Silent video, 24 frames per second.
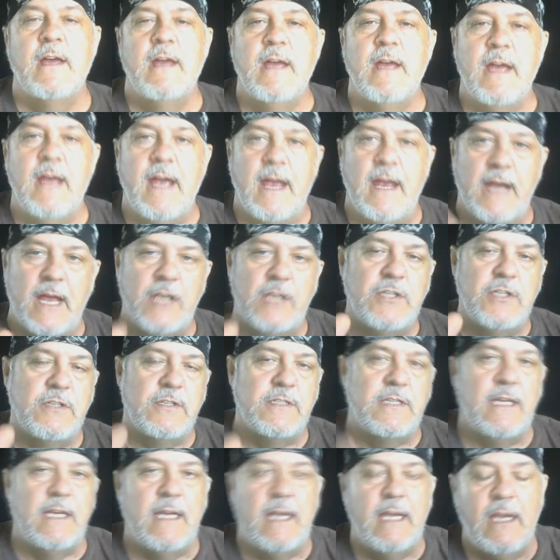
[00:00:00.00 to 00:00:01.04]
And as you
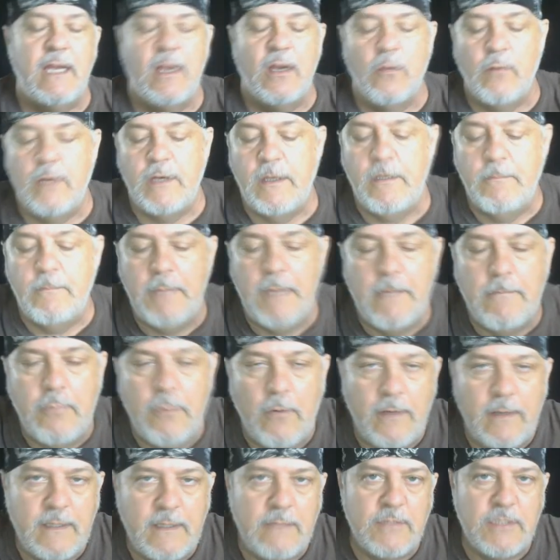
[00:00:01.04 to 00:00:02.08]
see here, when you
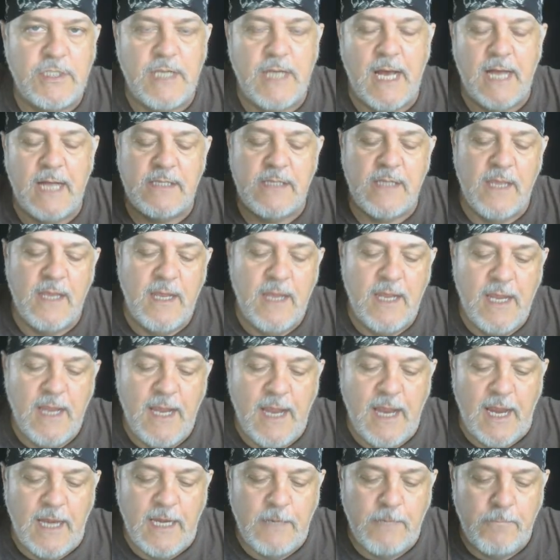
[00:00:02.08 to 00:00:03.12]
pinpoint them shots
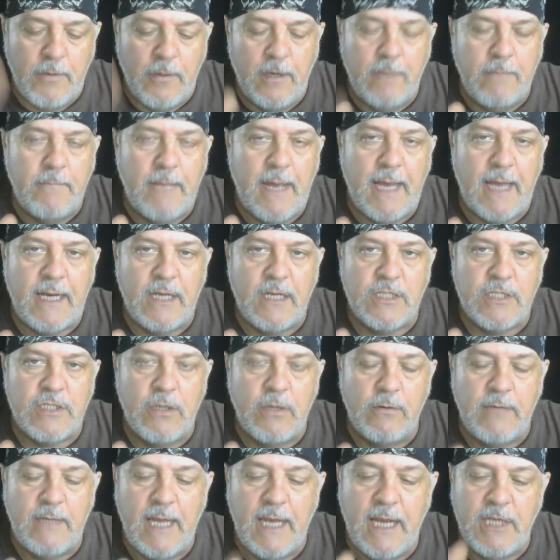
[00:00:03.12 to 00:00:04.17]
and you put them back in this
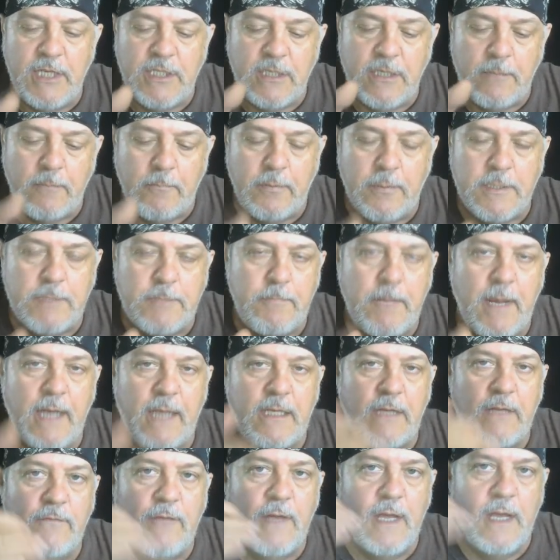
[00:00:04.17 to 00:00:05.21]
location in
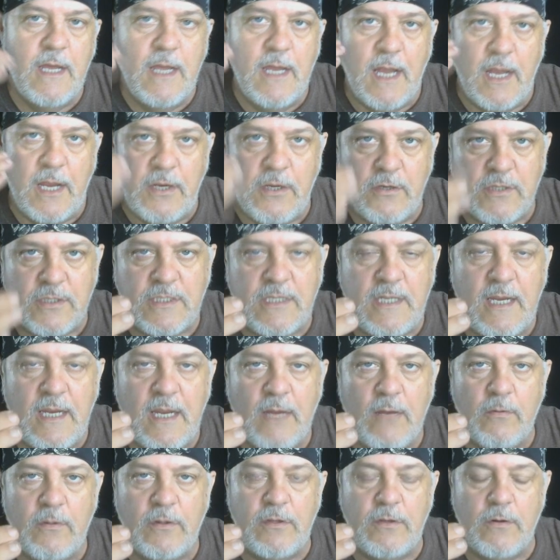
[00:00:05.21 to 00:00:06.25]
perspective, and you see
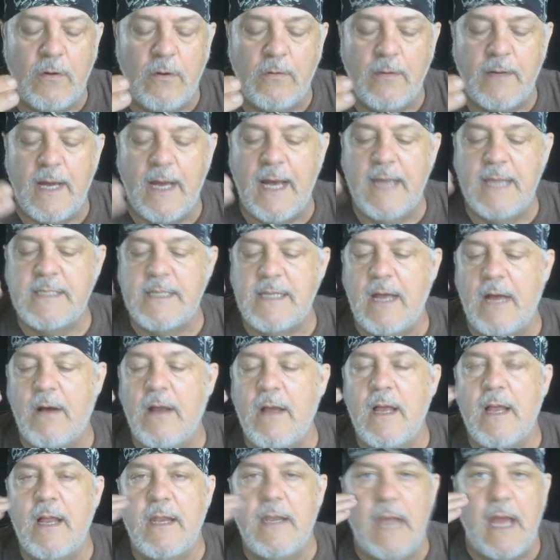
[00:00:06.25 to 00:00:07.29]
it with your own eyes now
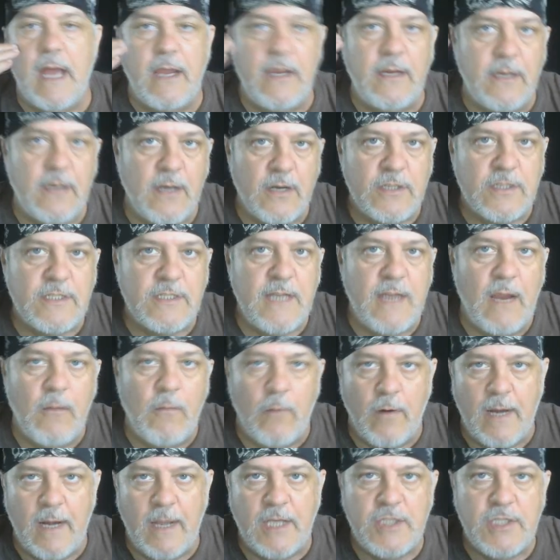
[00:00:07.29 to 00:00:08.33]
you can understand
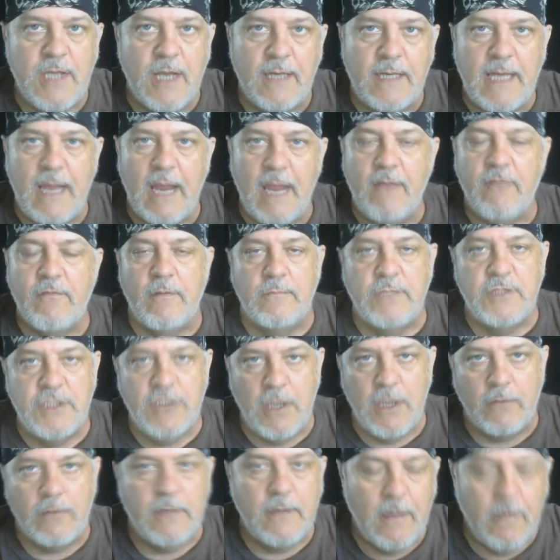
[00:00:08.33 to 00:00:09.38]
where that shot came from,
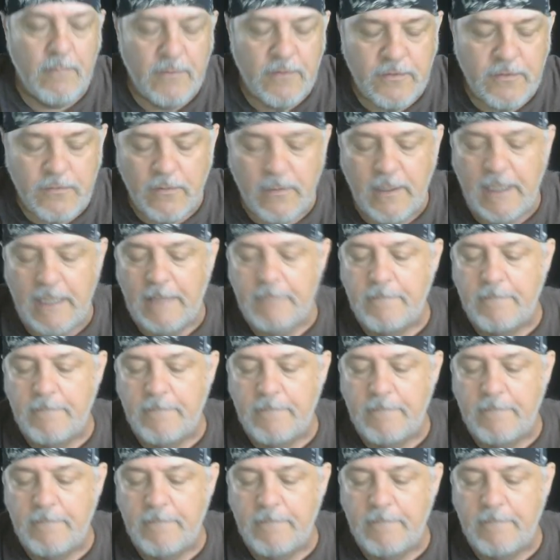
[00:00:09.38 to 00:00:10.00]
shelter number 3.